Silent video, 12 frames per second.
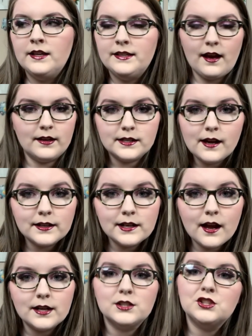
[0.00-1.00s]
yada, yada,
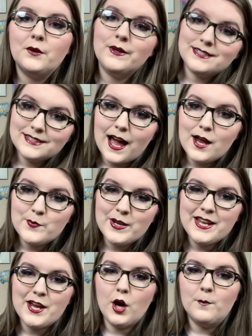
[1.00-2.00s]
yada. So it's 9
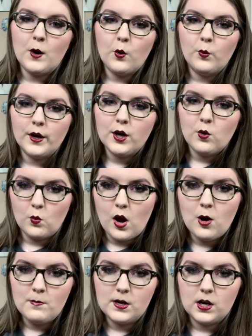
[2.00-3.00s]
p.m. We're at
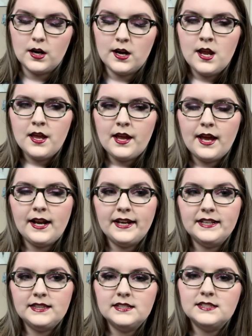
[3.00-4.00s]
Walmart and I
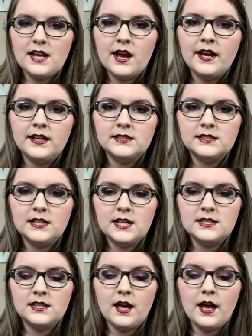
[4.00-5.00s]
get this text and
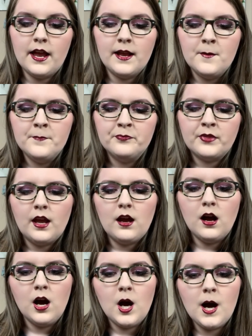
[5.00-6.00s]
it's like,
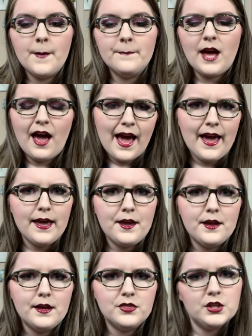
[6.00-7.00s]

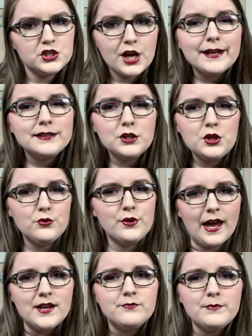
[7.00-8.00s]
hey, the check that you
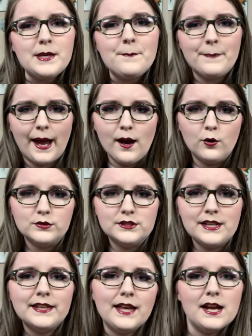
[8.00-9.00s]
gave me bounced
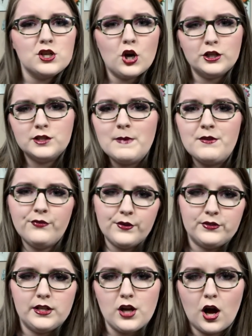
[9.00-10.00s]
and they charged me
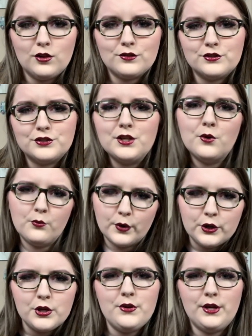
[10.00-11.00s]
$50. So what
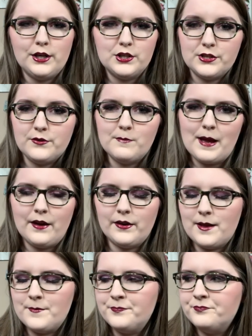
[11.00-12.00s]
are you going to do about it?